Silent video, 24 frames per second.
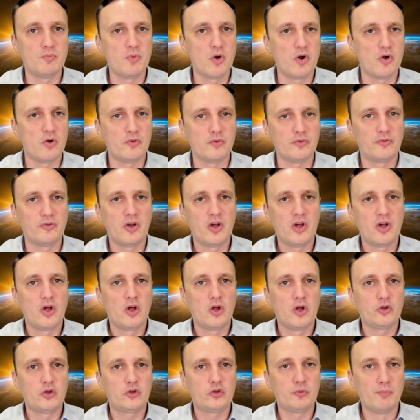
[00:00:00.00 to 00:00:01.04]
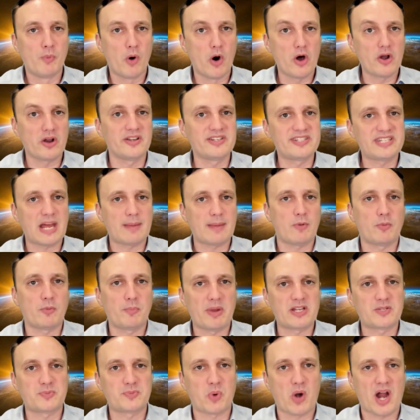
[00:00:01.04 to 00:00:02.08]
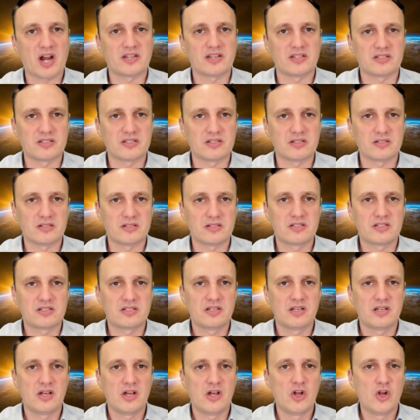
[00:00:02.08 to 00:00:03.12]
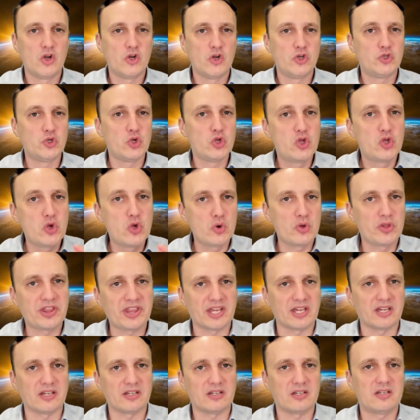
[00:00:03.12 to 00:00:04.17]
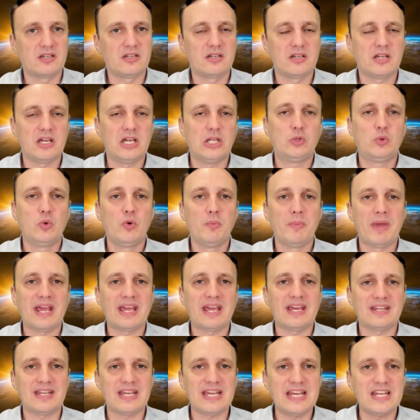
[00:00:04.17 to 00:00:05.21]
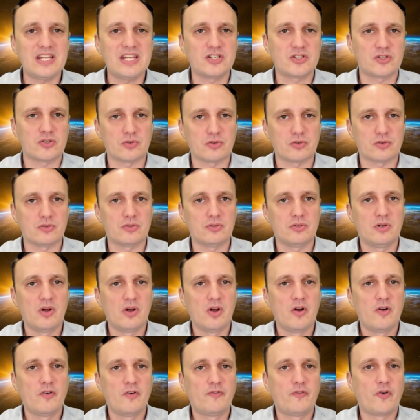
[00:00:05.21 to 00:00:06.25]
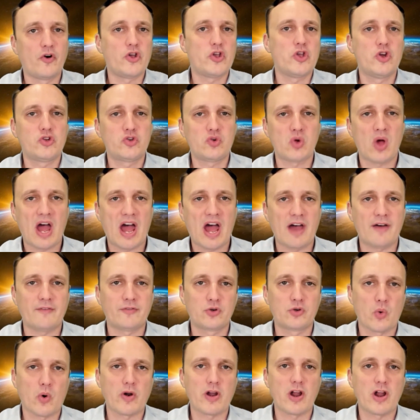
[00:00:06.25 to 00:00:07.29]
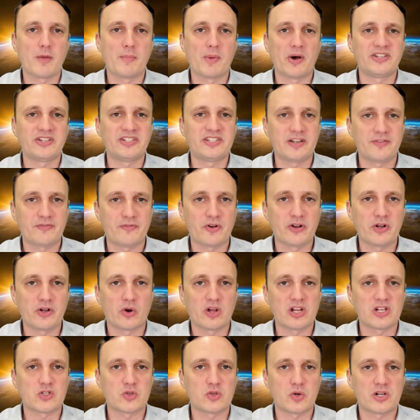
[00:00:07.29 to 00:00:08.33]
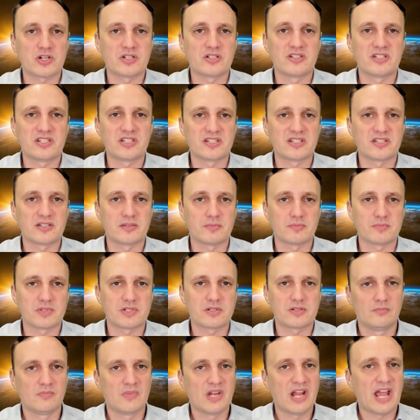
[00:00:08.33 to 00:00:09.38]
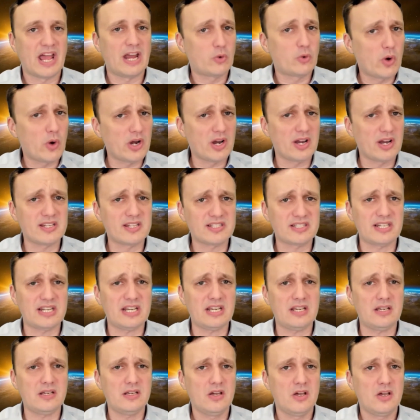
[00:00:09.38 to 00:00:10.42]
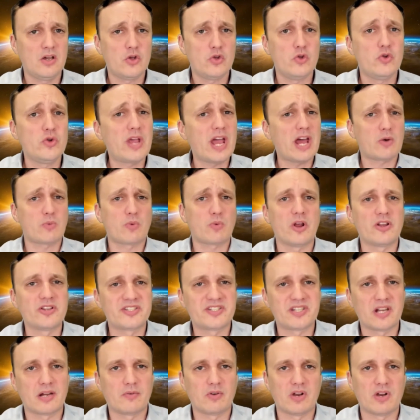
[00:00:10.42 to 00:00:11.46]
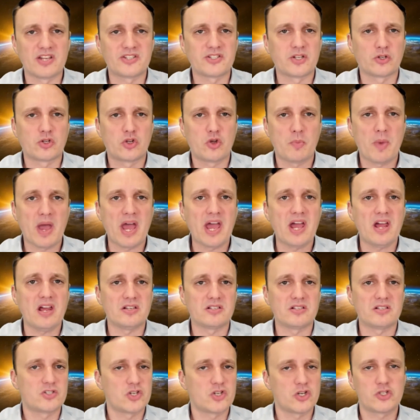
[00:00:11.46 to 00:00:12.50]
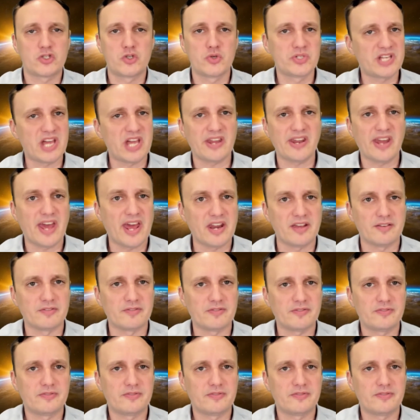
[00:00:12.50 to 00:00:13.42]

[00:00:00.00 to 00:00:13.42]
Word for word: move to modern cyber best practices do you think it will make it easier for you to have to worry about different orchestration systems? And quite honestly, you can run serverless on Kubernetes. Just use Knative.